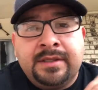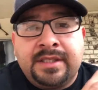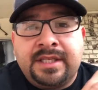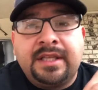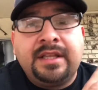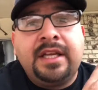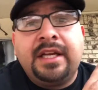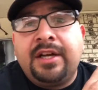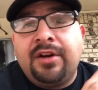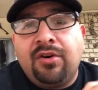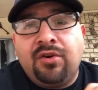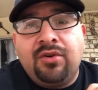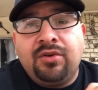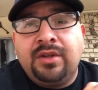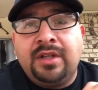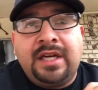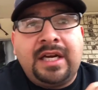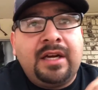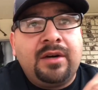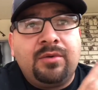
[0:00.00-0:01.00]
said they
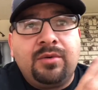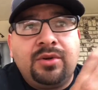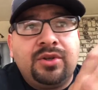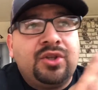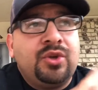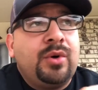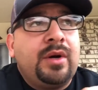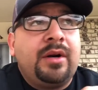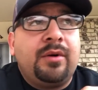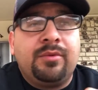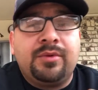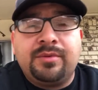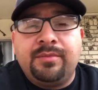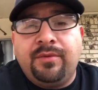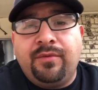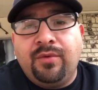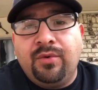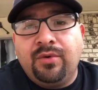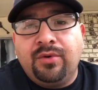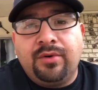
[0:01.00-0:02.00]
called an hour or 2 hours
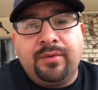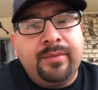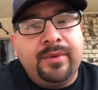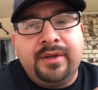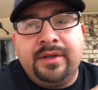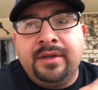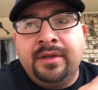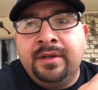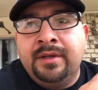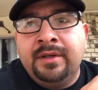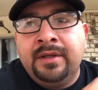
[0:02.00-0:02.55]
before, but